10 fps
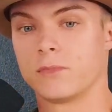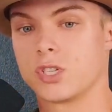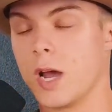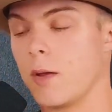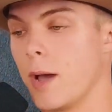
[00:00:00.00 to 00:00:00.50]

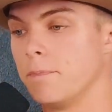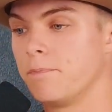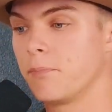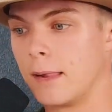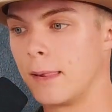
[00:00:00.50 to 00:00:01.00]
So anyway,
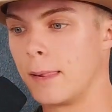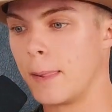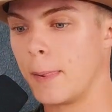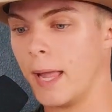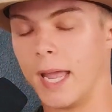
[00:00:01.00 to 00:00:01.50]

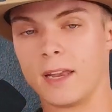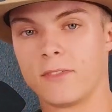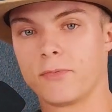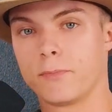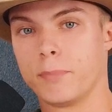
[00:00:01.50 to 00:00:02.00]
and
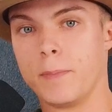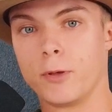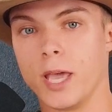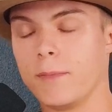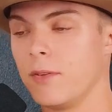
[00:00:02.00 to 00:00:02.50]
if
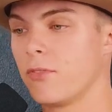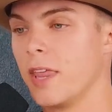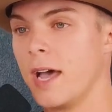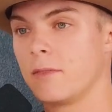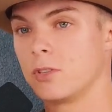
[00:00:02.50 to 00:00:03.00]
people hate me for
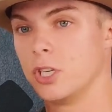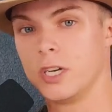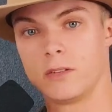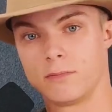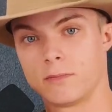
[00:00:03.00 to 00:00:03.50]
that,
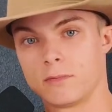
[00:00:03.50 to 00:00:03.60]
good.